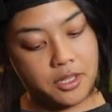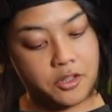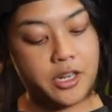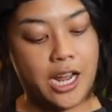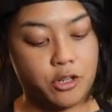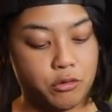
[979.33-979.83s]

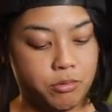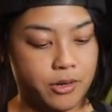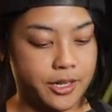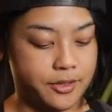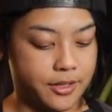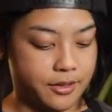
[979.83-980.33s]
It's a natural
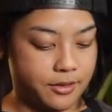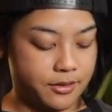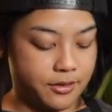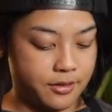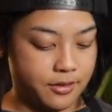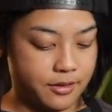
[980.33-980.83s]

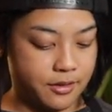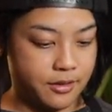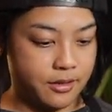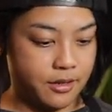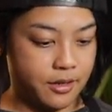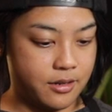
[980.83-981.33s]
process.
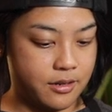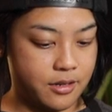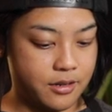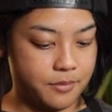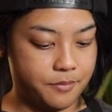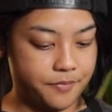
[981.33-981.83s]

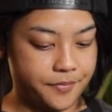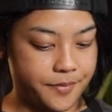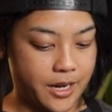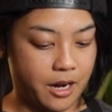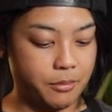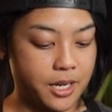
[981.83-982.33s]
Um,
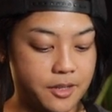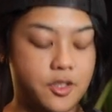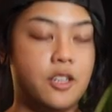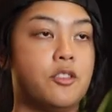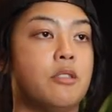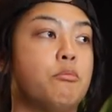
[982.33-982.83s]
I'm
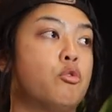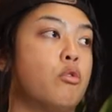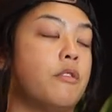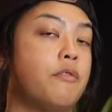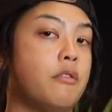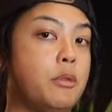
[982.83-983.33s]
guessing some
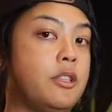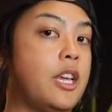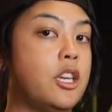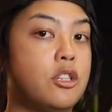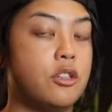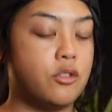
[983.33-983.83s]
sort of
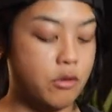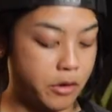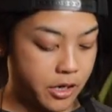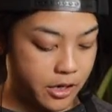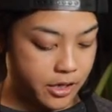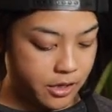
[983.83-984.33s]
fermentation is
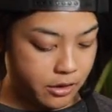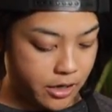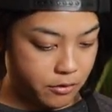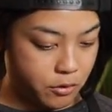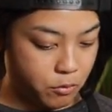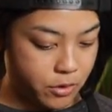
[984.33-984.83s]
going on here.
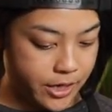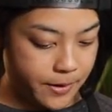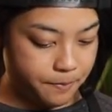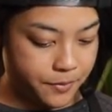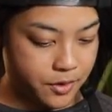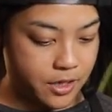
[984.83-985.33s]
I don't know
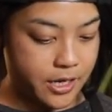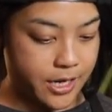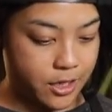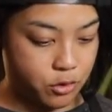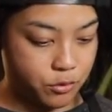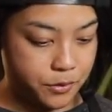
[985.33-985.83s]
what. It said
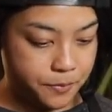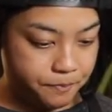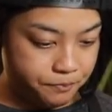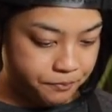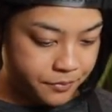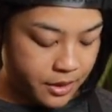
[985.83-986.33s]
natural.
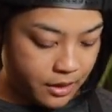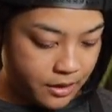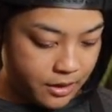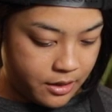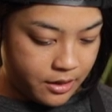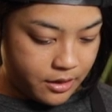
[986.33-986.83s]

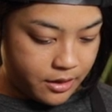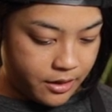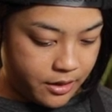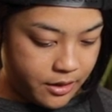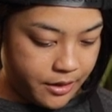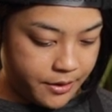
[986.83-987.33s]

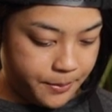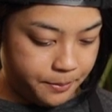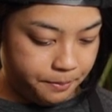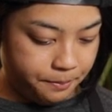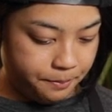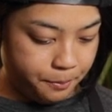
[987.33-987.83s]

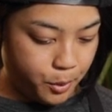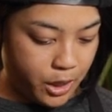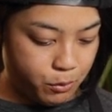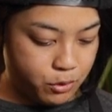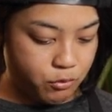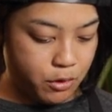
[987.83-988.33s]
Um, when
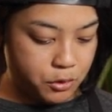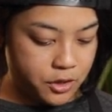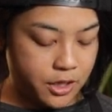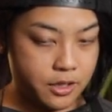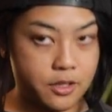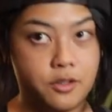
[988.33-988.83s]
I was
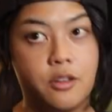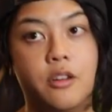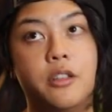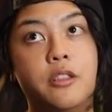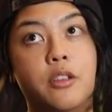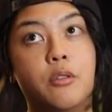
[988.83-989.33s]
roasting this
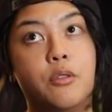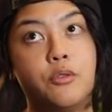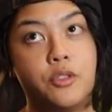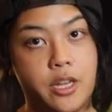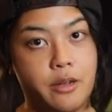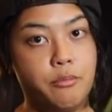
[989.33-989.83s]
on the
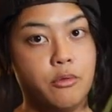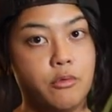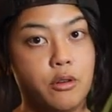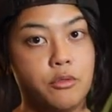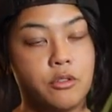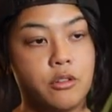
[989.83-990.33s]
sample
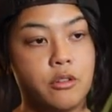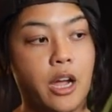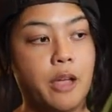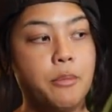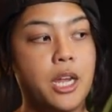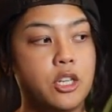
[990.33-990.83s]
roaster,
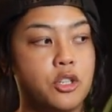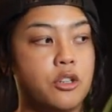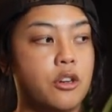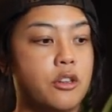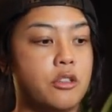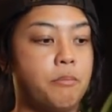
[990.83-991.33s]
I made
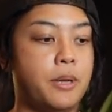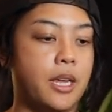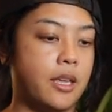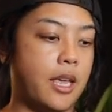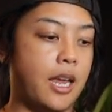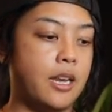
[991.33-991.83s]
sure to
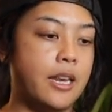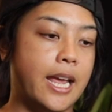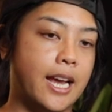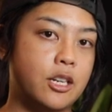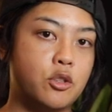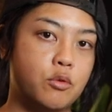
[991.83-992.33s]
pick a
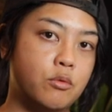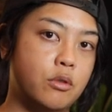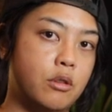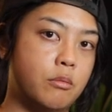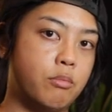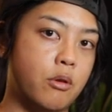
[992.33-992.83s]

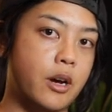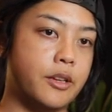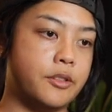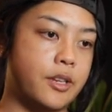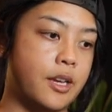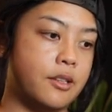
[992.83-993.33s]
natural
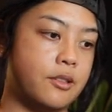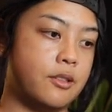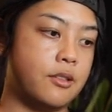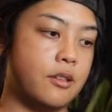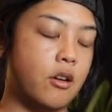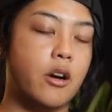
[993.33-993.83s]

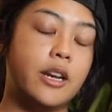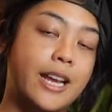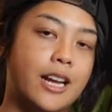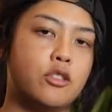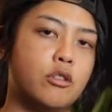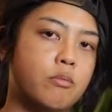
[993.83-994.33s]
process or a
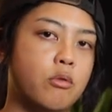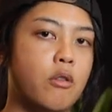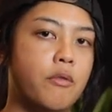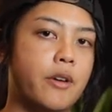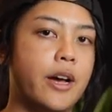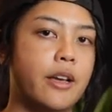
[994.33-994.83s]
natural
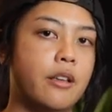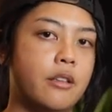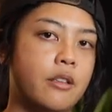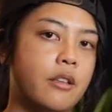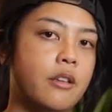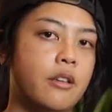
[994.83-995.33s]

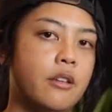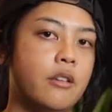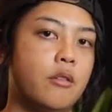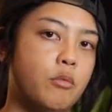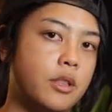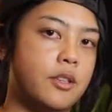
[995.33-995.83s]
profile
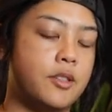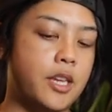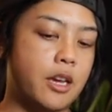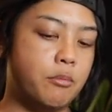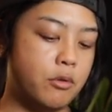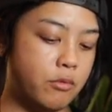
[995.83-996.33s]
with the
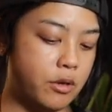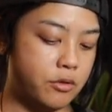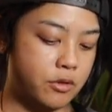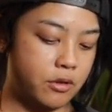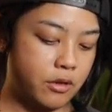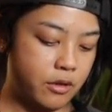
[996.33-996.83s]
sample
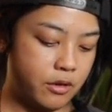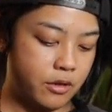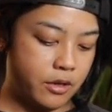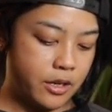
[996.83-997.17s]
roaster.